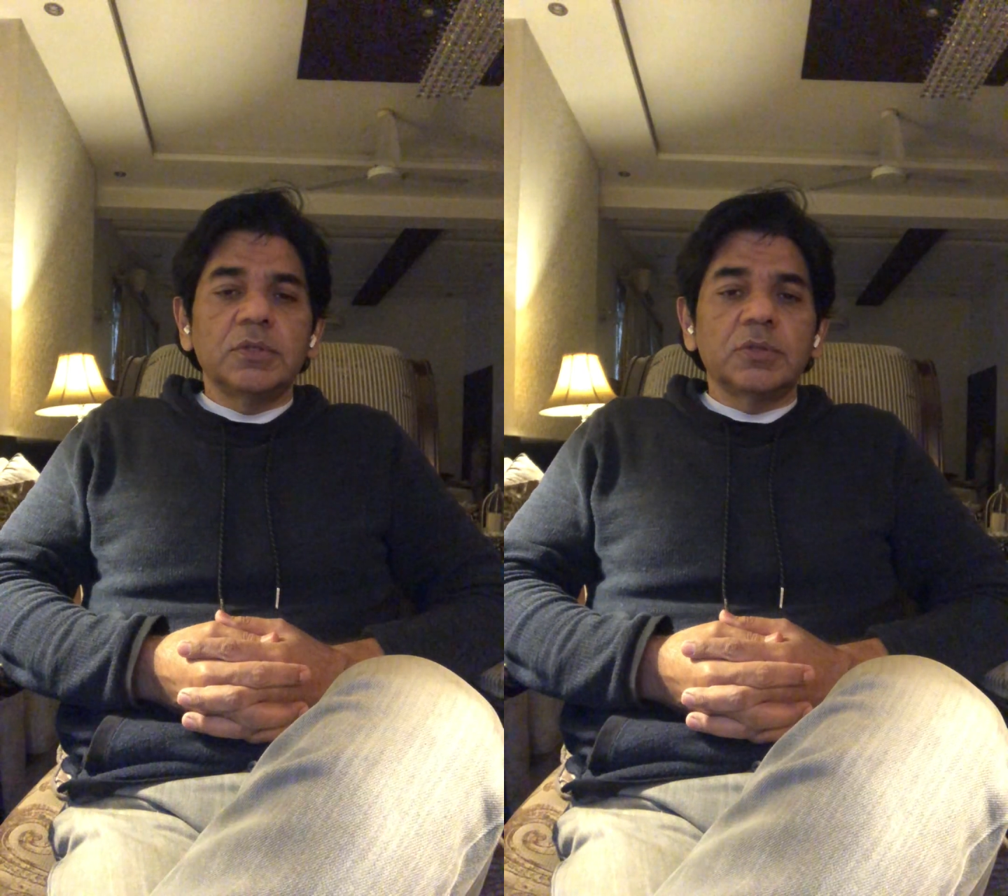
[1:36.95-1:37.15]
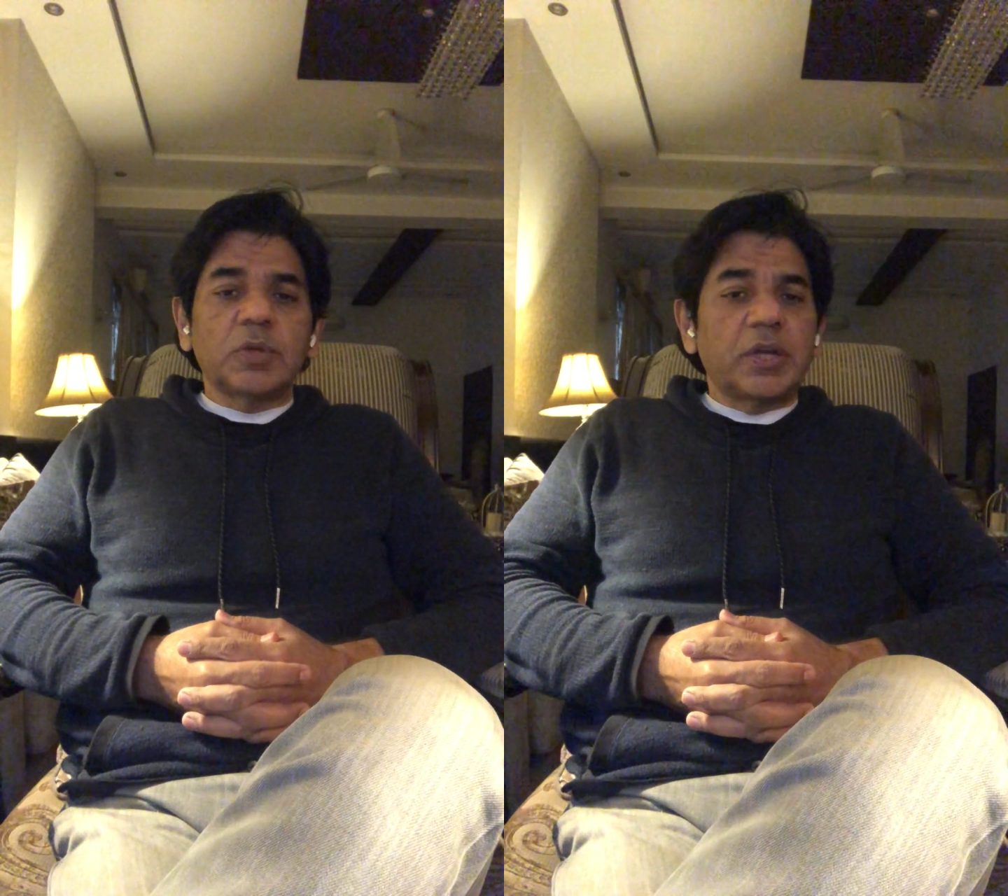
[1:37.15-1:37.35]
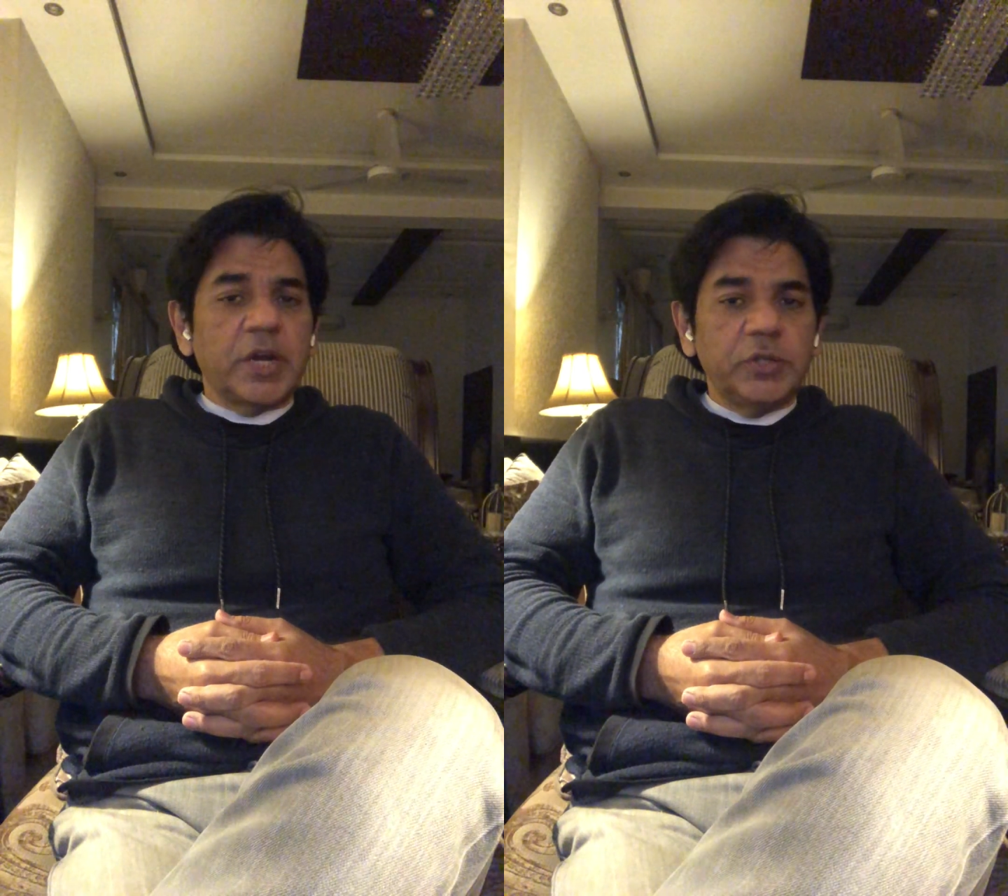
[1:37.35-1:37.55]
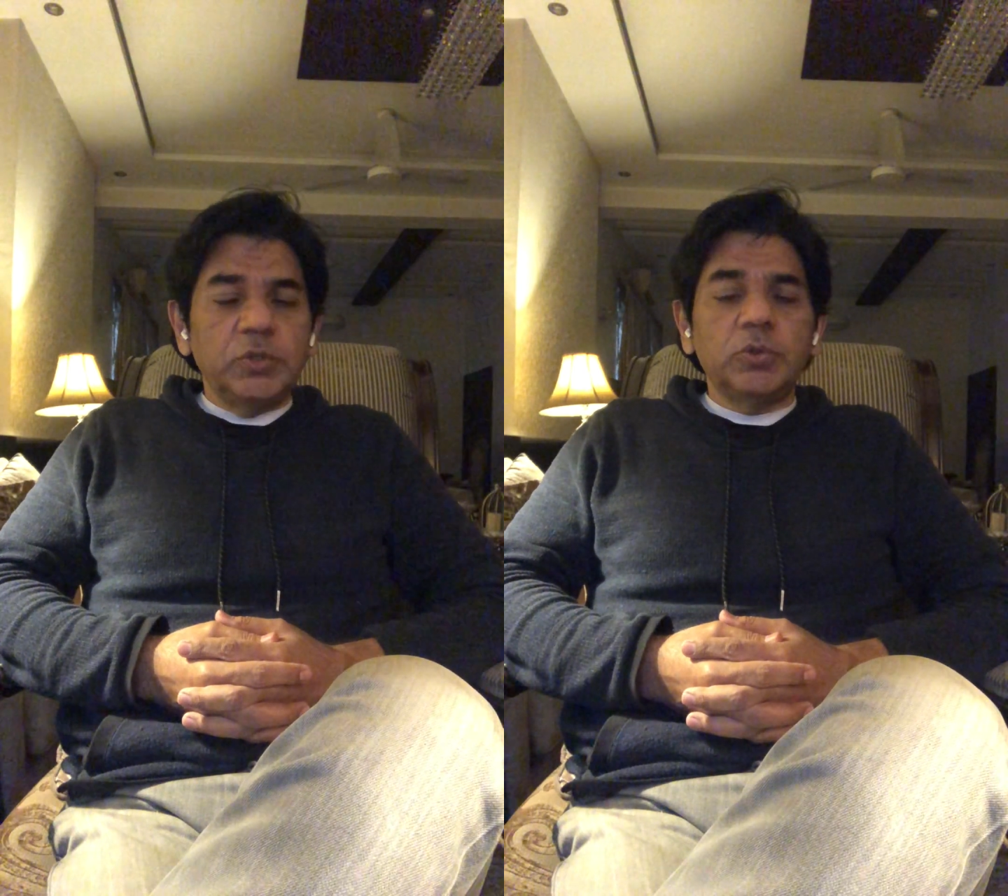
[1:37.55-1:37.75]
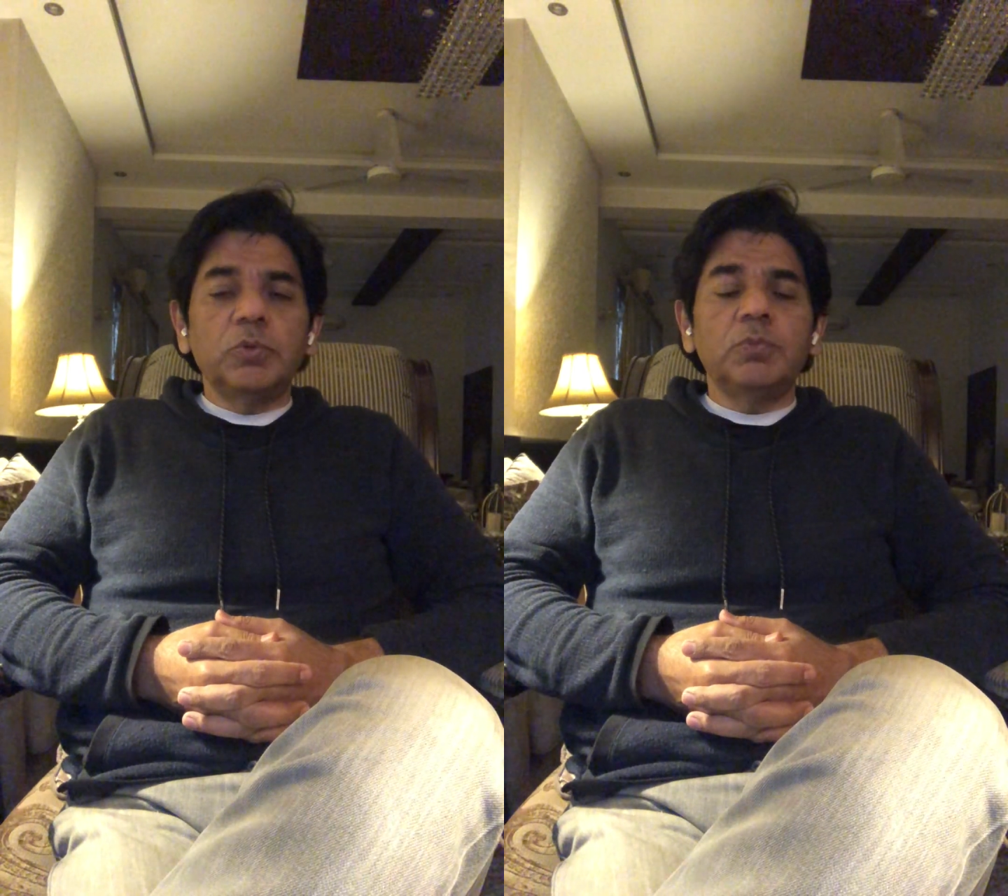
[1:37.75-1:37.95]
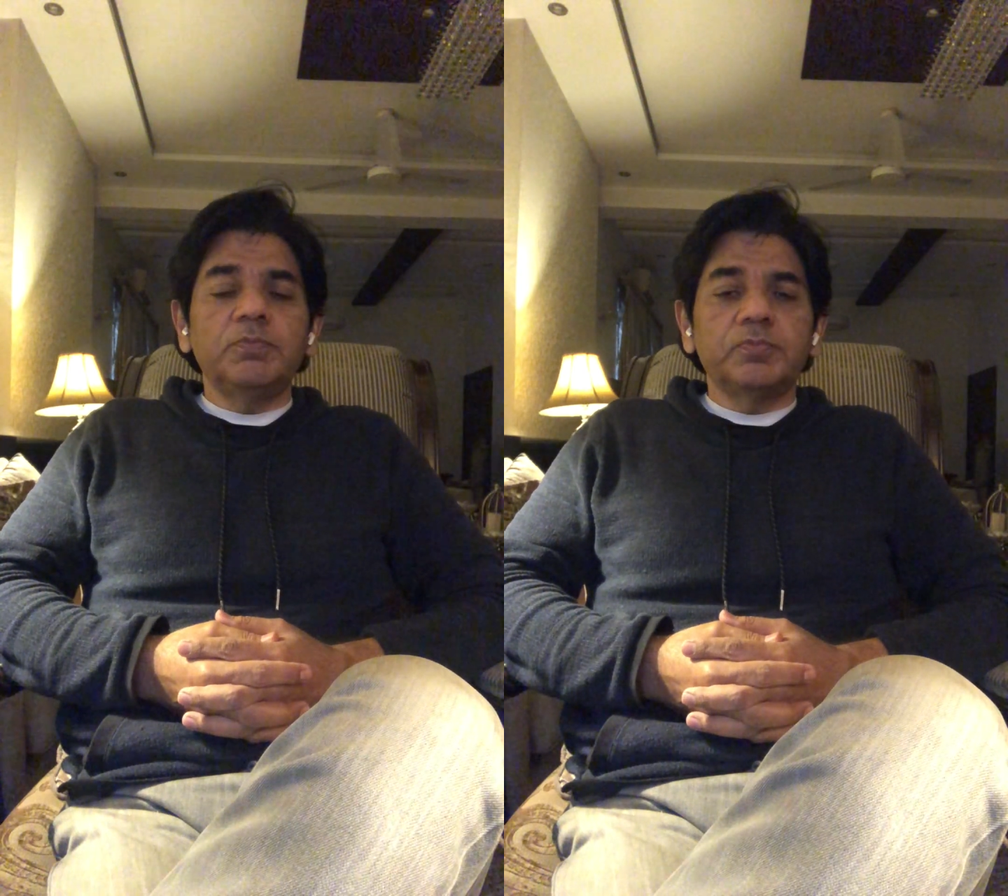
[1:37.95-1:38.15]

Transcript: So I'll guide you through